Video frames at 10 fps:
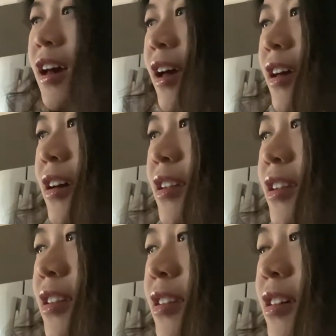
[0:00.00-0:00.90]

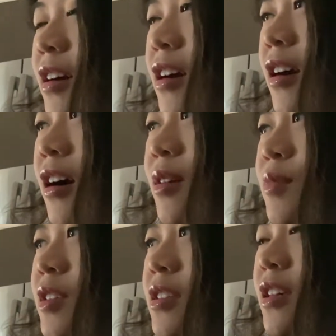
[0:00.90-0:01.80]
And I'm
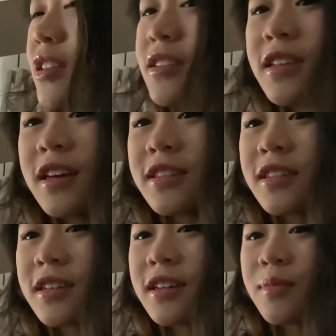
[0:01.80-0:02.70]
gonna take this day as
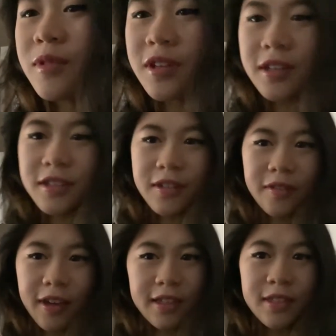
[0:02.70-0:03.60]
like a productive
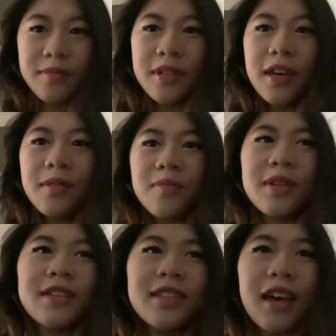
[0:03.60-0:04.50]
catch-up day
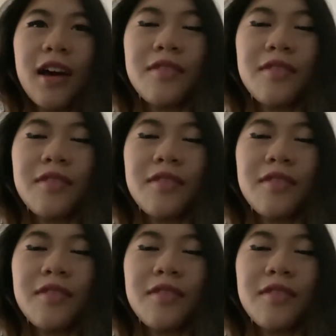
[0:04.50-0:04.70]
because I have a